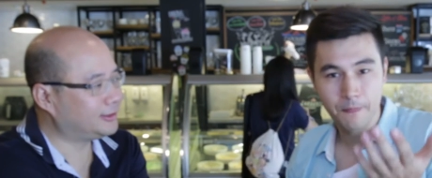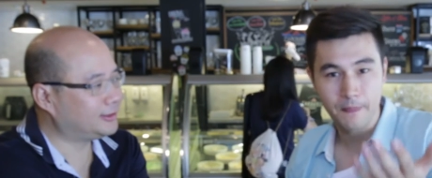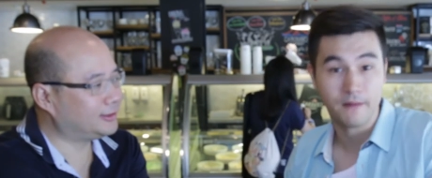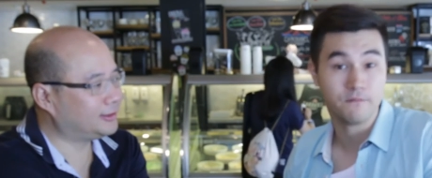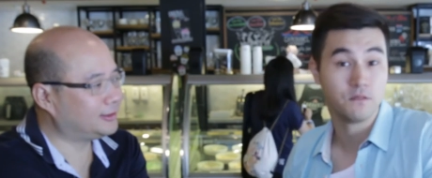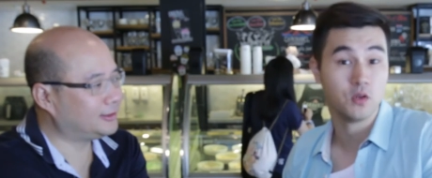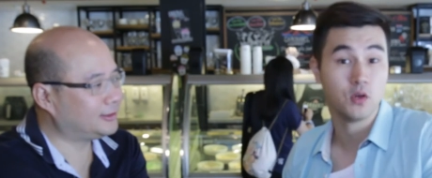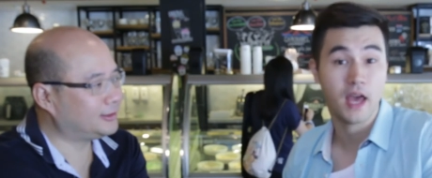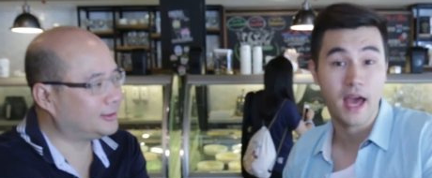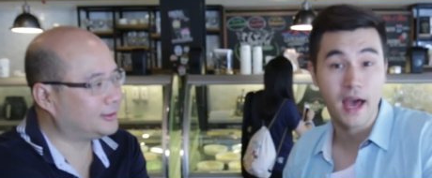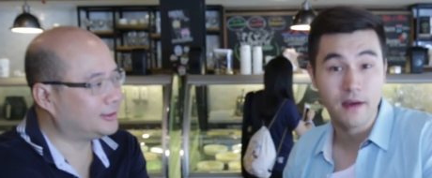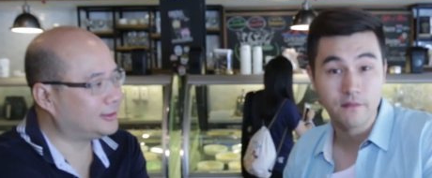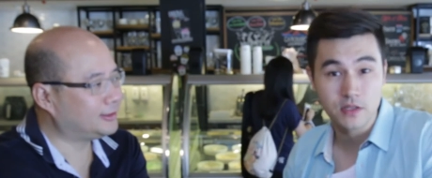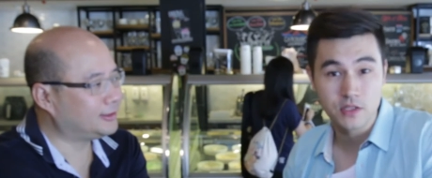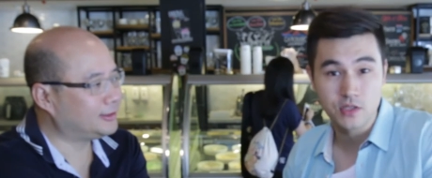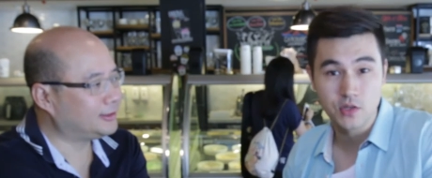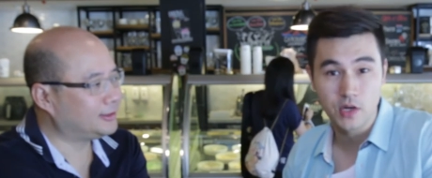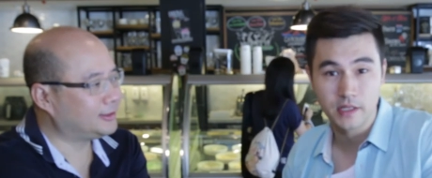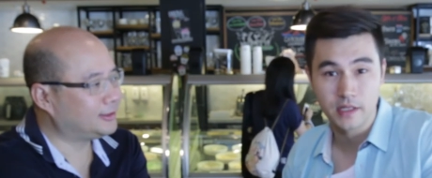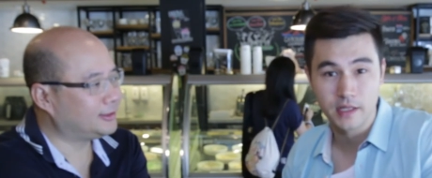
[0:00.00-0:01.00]
Speaker 1: If you
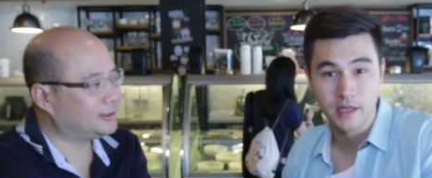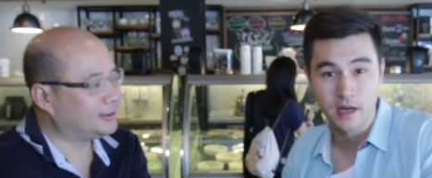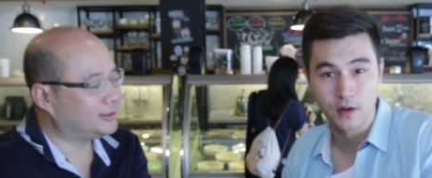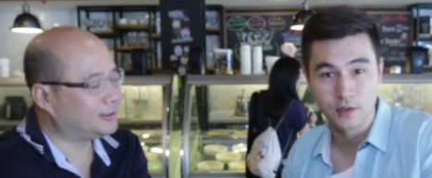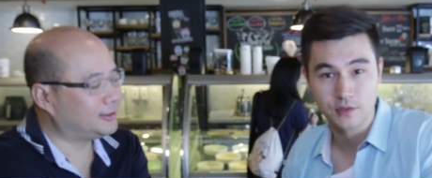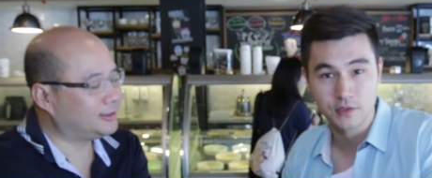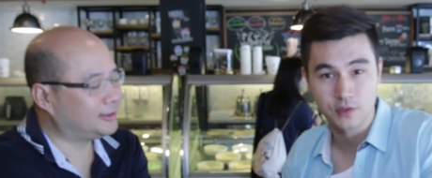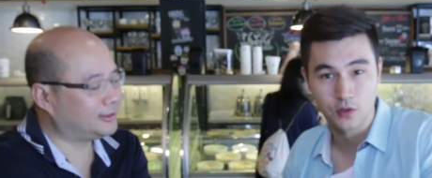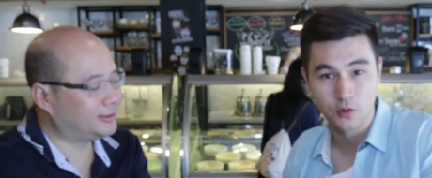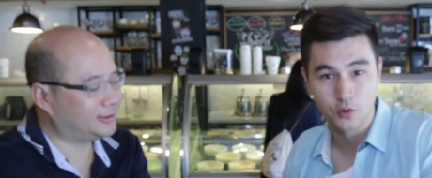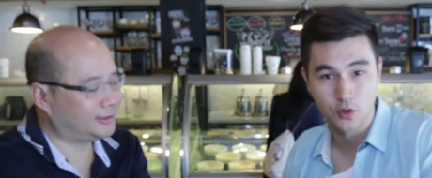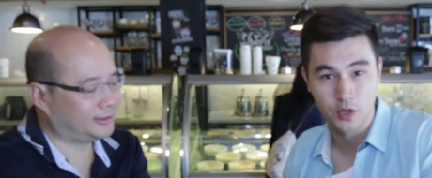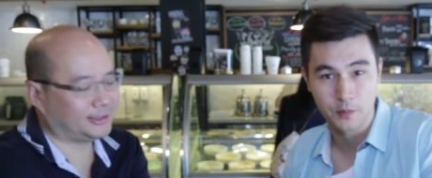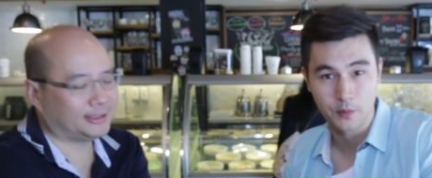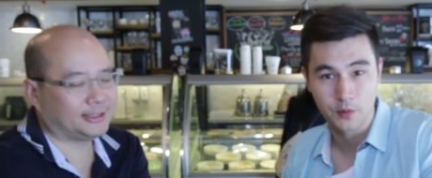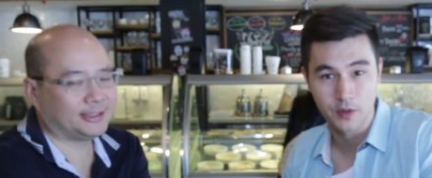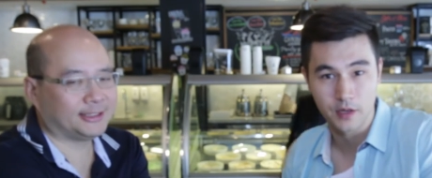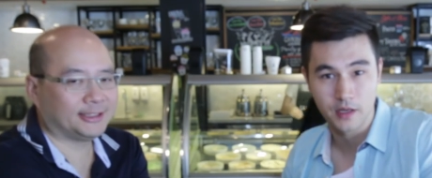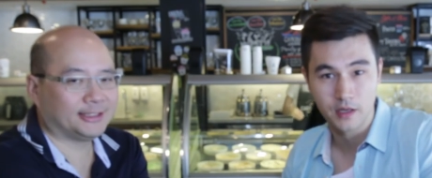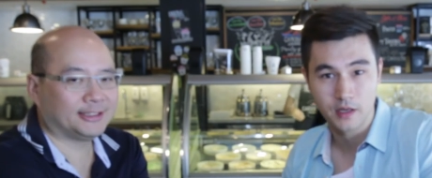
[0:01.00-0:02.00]
haven't tried the Carousel
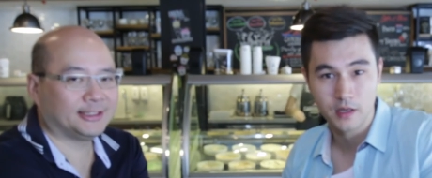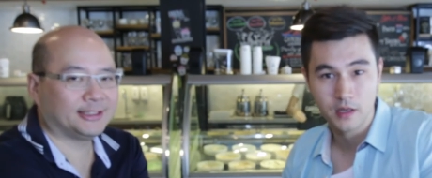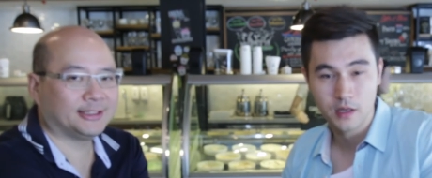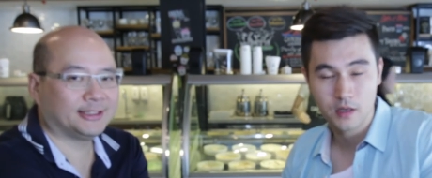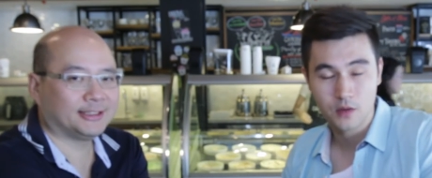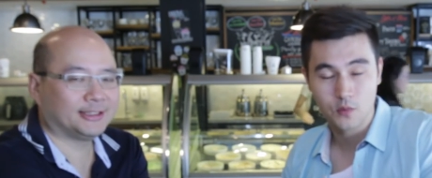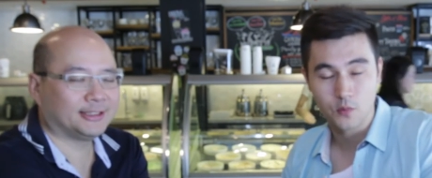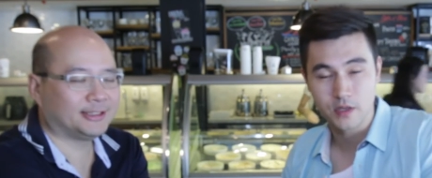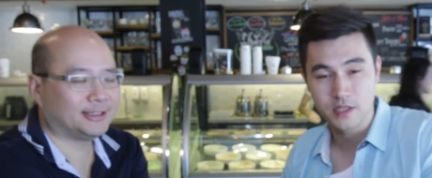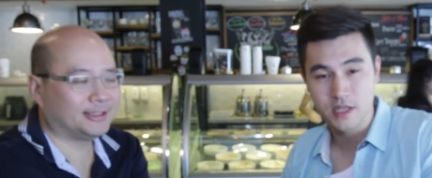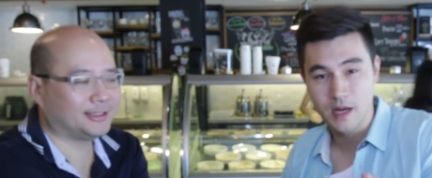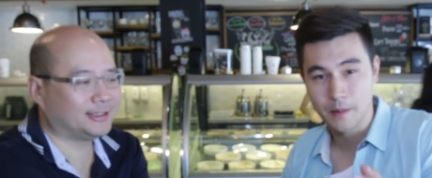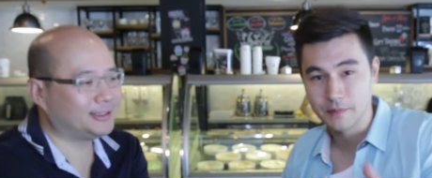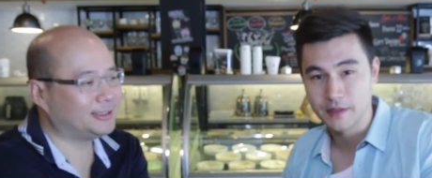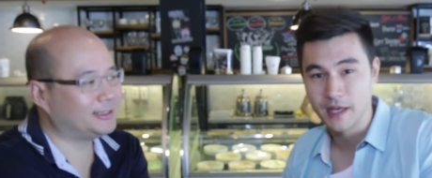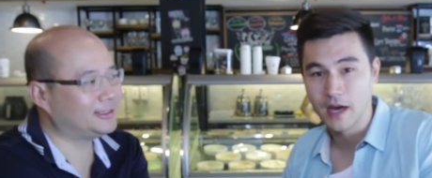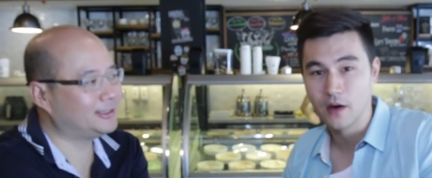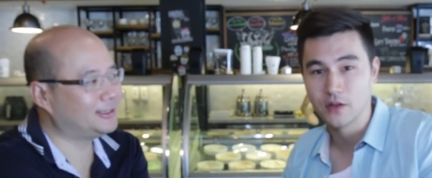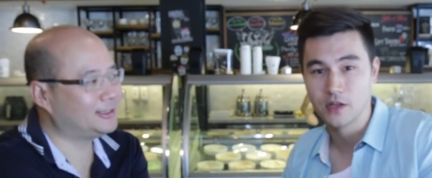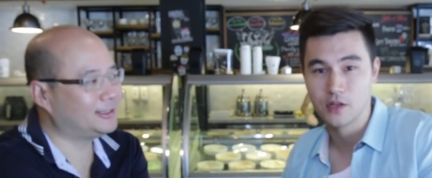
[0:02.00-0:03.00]
Creamery, which I'm
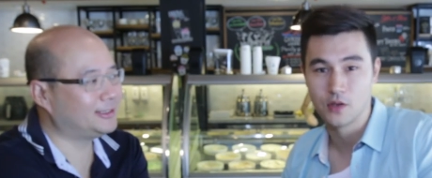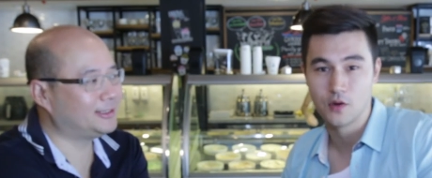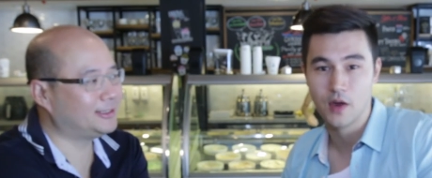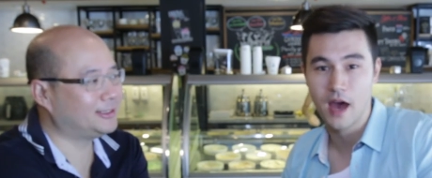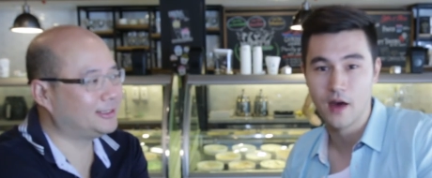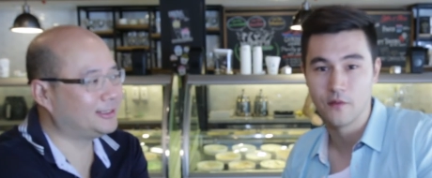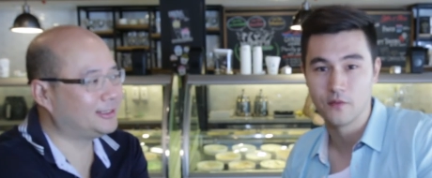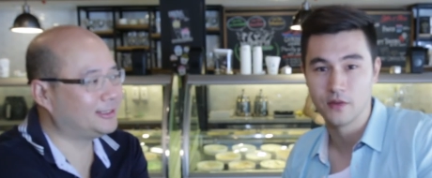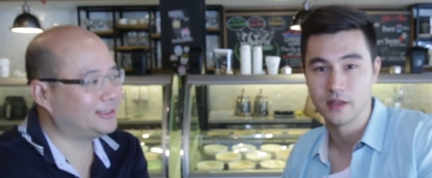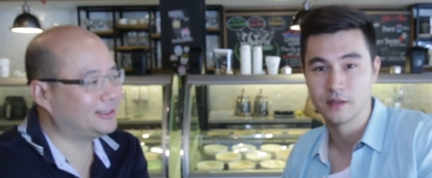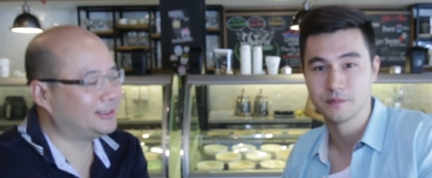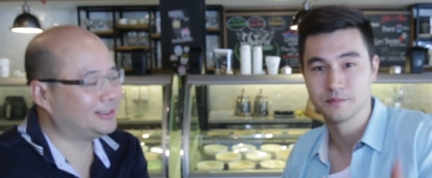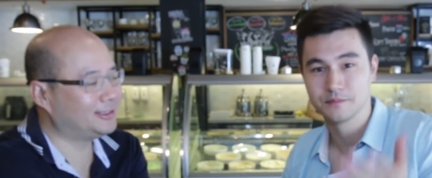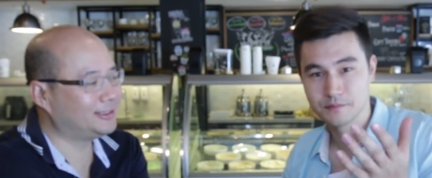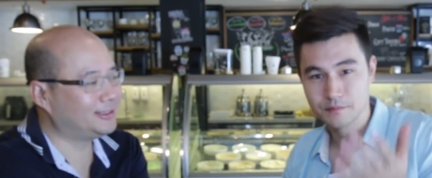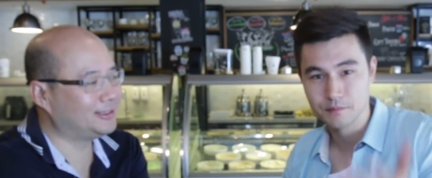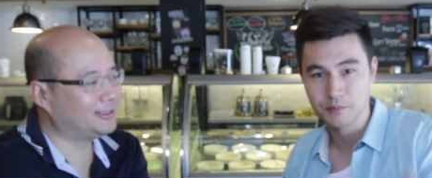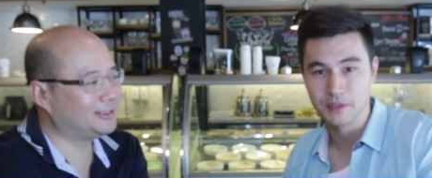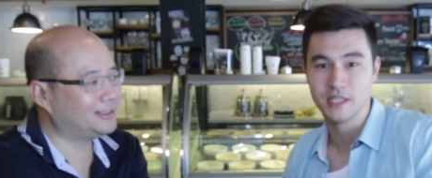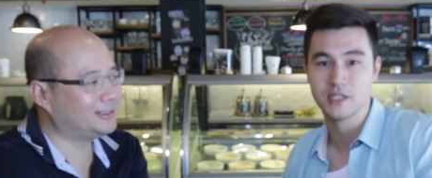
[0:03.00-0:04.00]
doubting you haven't,
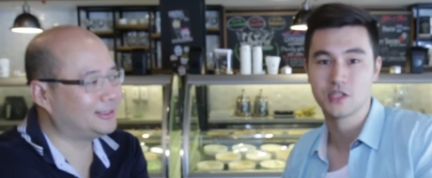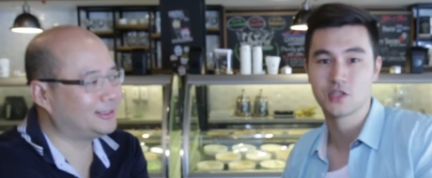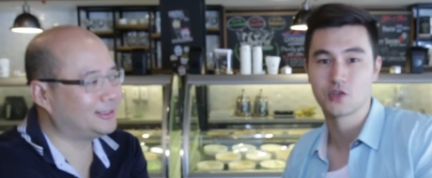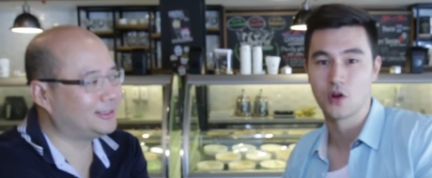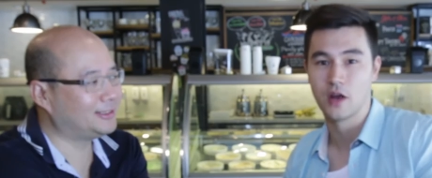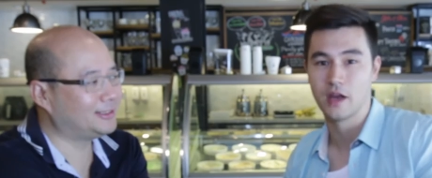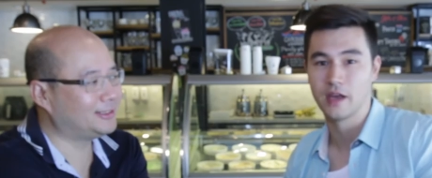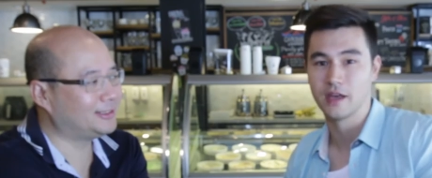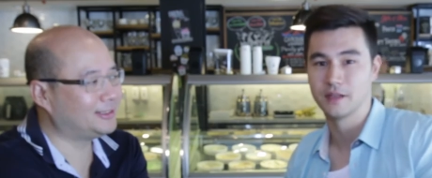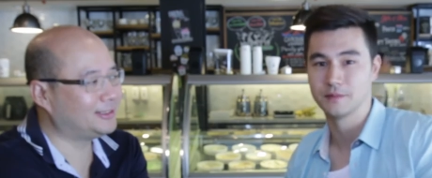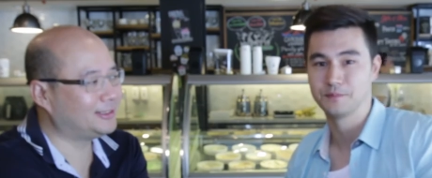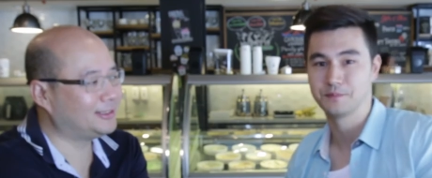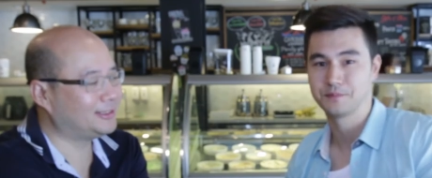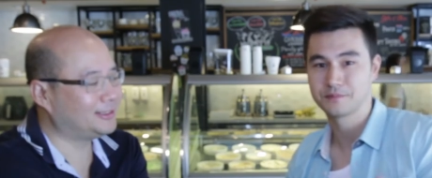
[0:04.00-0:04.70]
please try it.